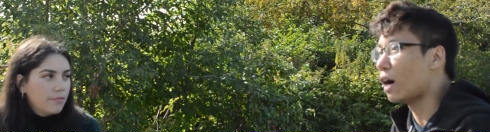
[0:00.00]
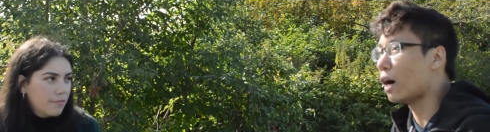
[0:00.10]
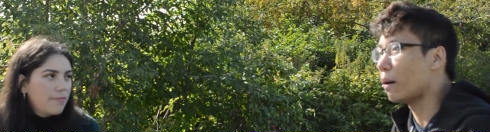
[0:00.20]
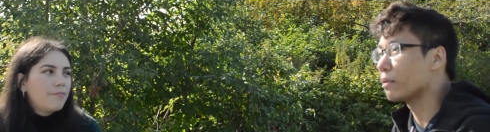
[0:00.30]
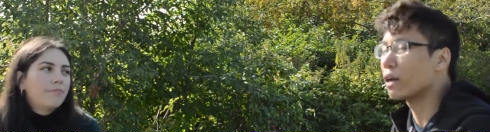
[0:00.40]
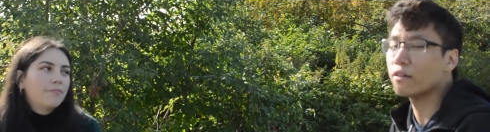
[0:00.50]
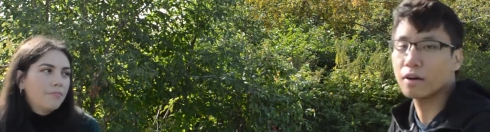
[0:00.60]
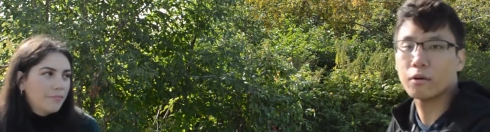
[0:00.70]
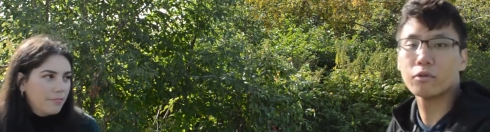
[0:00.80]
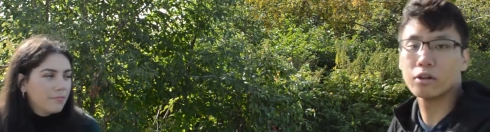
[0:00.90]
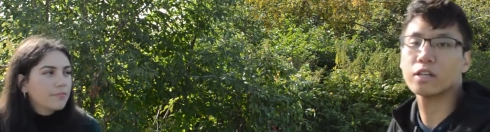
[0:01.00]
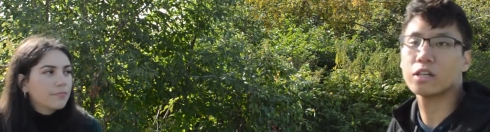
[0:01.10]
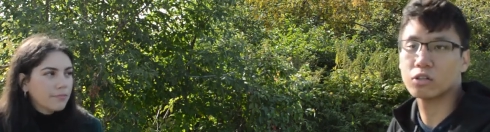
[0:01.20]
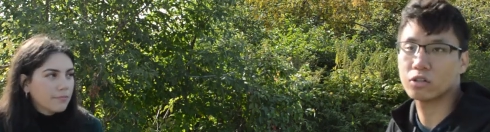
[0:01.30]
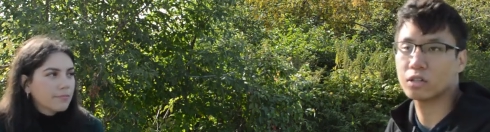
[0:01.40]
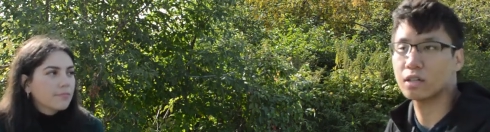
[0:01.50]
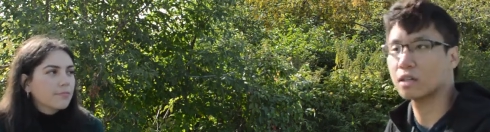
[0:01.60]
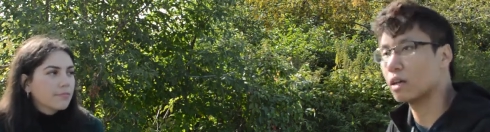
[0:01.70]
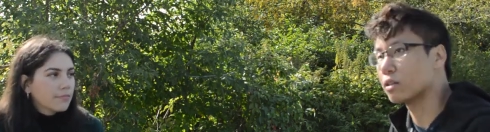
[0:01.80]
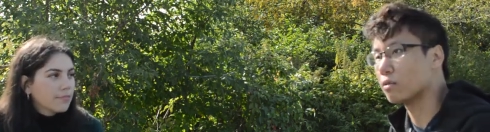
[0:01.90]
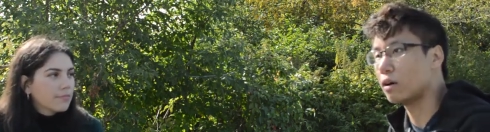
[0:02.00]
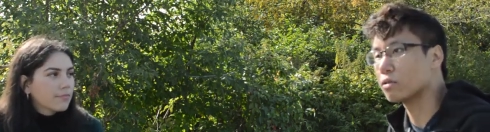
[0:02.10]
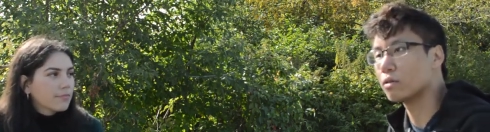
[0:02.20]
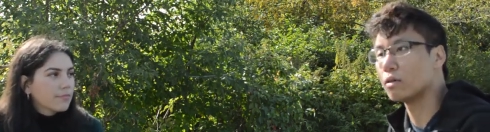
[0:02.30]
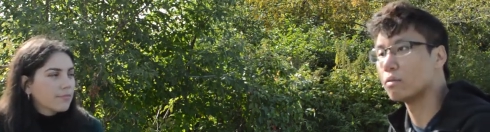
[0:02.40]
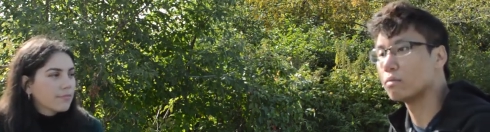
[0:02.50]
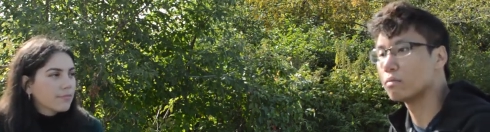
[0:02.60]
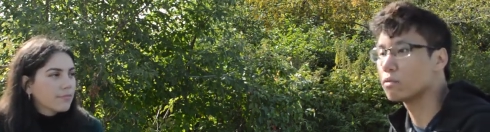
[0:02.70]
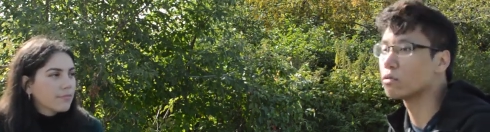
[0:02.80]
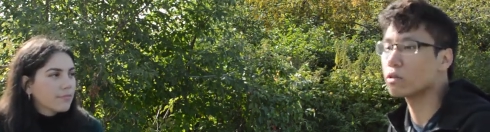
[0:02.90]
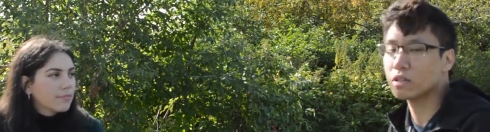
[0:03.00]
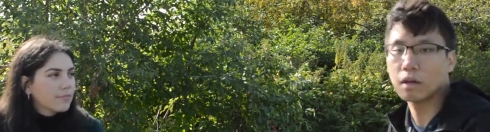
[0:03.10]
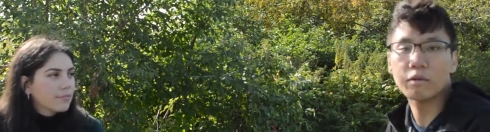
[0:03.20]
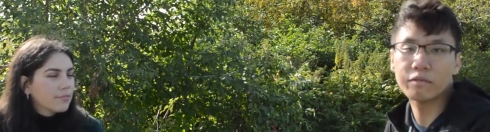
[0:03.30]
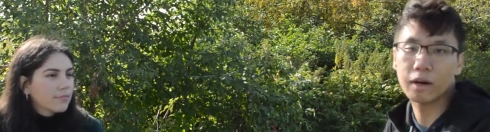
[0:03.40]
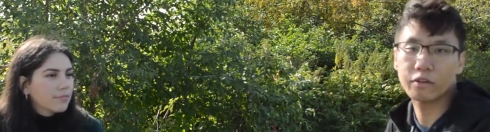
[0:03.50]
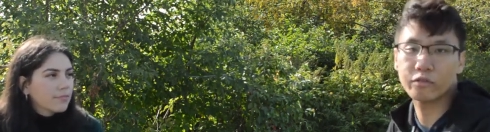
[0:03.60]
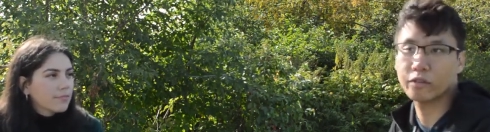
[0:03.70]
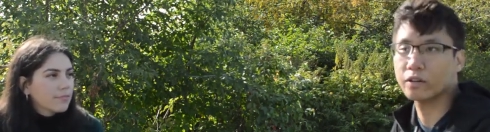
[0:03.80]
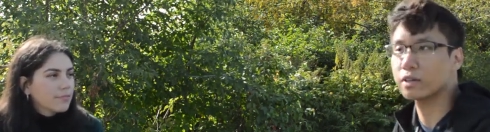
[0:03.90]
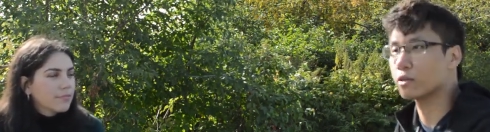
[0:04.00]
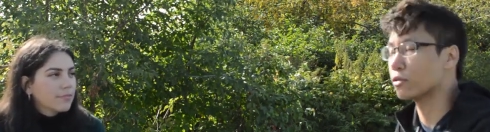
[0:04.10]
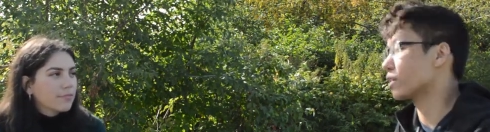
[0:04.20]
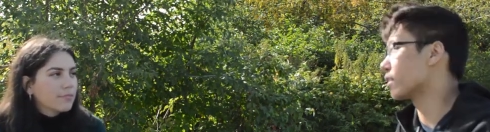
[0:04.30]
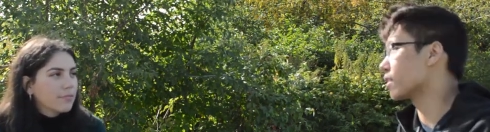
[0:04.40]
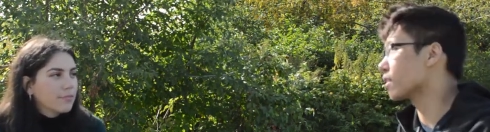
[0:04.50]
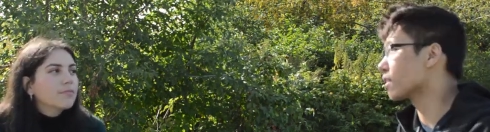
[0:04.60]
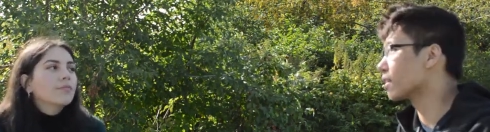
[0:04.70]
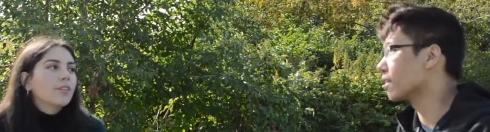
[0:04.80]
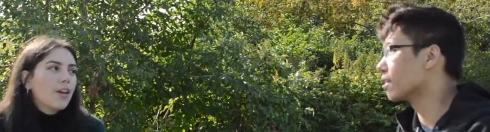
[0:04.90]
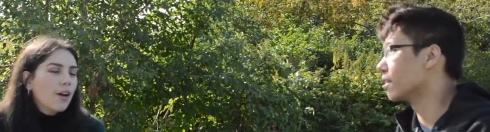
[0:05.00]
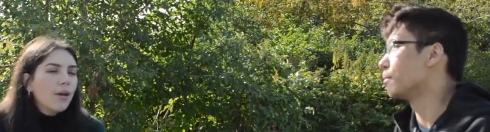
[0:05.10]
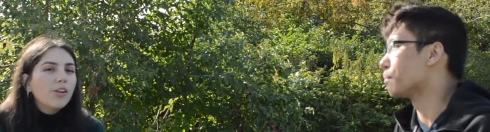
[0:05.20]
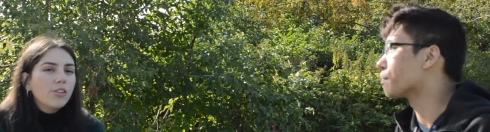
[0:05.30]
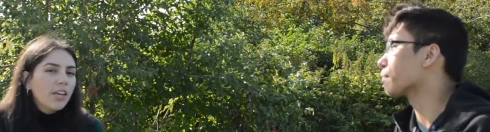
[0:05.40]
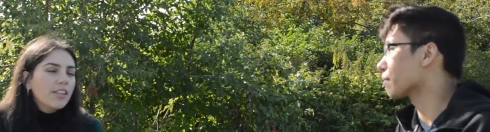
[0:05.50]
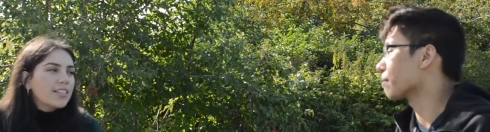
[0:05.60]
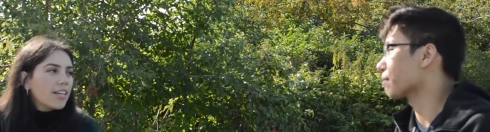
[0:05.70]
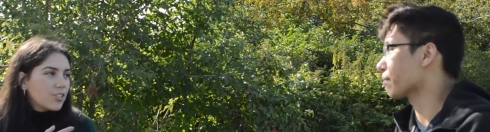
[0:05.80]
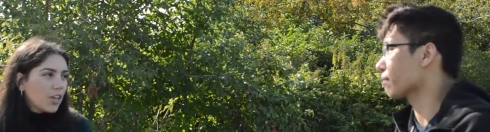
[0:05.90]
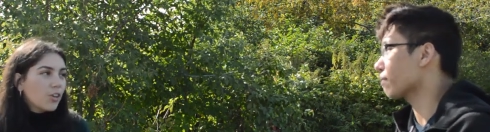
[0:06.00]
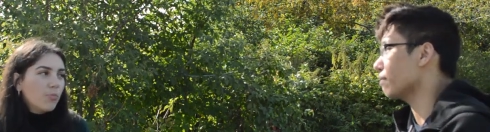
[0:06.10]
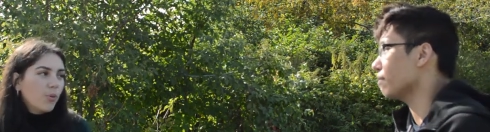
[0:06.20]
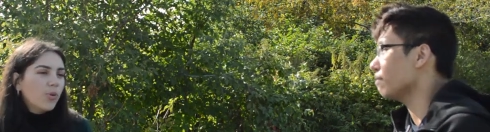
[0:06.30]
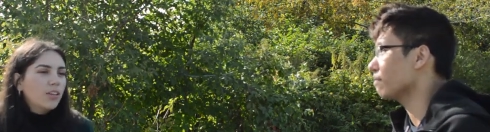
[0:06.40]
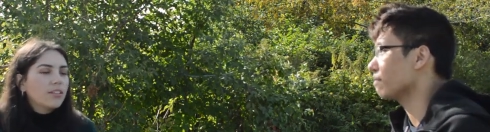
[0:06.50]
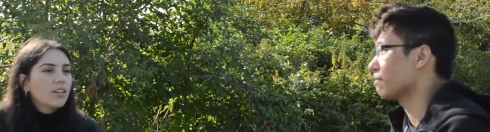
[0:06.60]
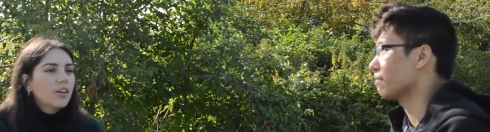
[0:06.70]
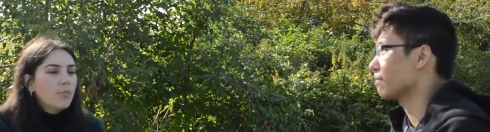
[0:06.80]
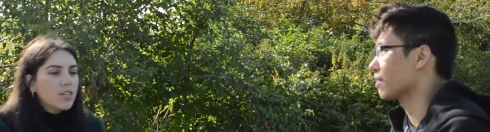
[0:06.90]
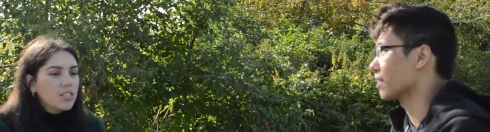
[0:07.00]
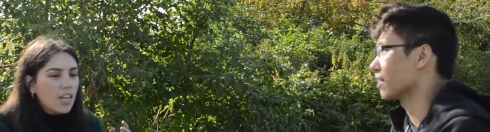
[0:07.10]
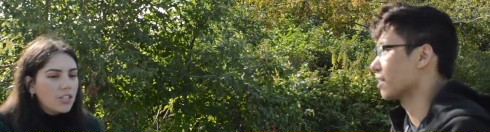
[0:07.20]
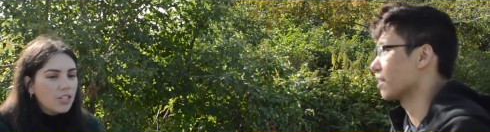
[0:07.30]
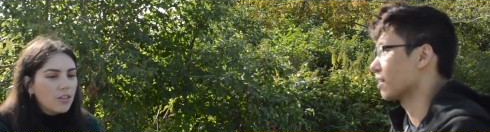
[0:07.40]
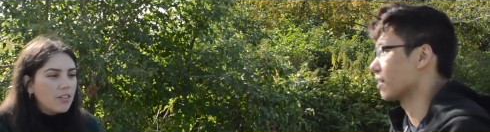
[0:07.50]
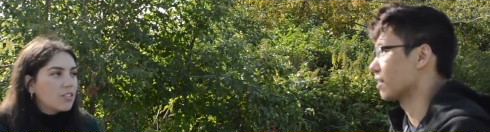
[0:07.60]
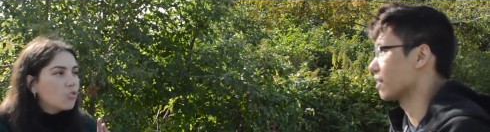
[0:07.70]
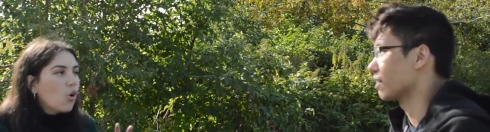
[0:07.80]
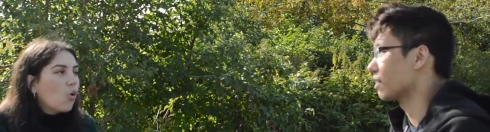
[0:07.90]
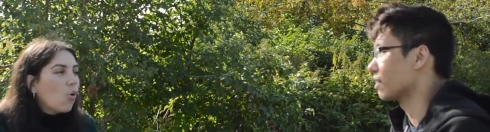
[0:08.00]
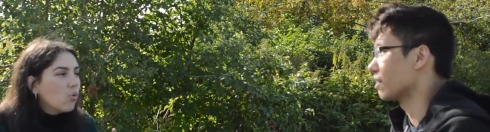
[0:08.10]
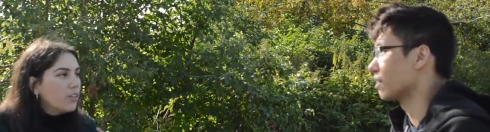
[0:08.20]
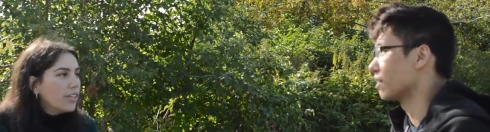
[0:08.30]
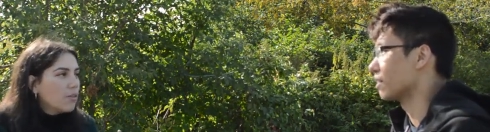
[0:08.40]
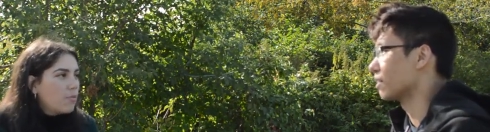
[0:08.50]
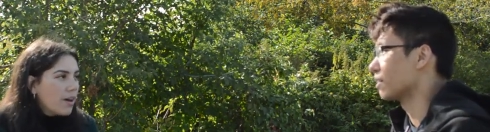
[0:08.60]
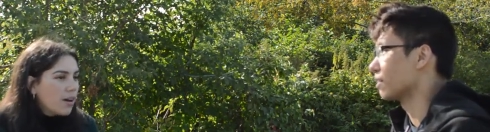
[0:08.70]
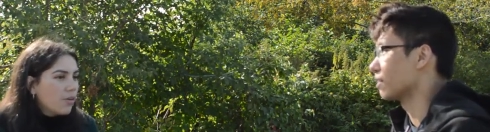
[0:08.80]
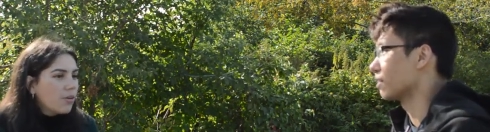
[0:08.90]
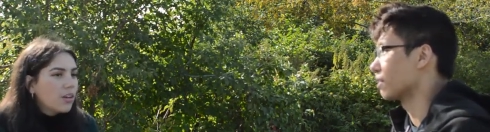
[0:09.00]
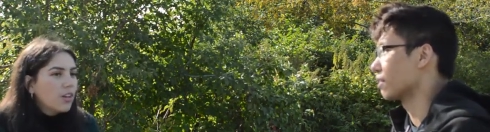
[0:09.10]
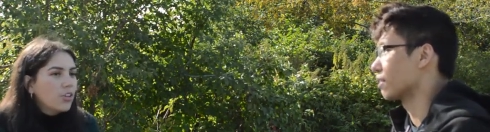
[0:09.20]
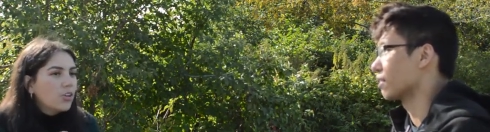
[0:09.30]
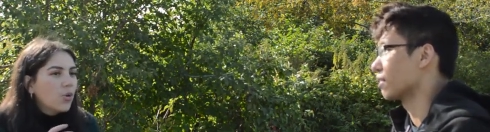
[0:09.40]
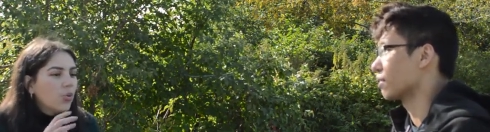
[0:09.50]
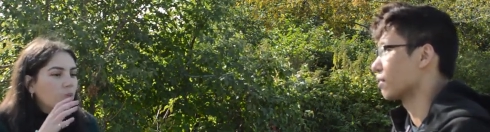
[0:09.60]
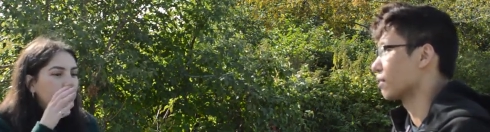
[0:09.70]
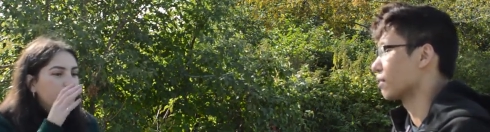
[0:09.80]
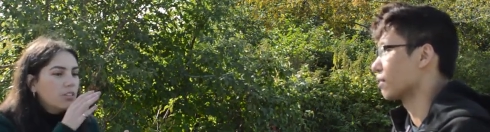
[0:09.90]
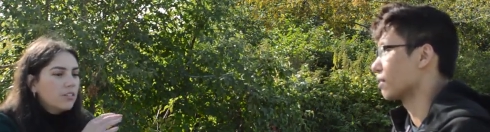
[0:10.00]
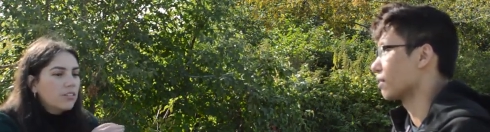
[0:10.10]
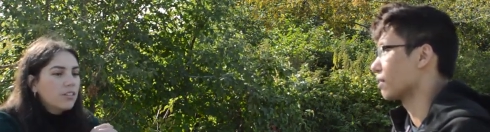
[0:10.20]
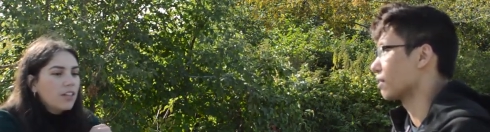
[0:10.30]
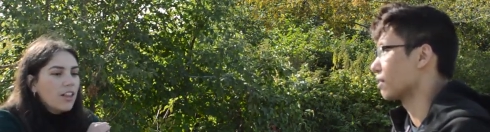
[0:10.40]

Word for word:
Speaker 1: that I found really interesting as well. So those are some of my favorite courses.
Speaker 2: Yeah, and that's actually a good point, because engineering is not only about, you know, the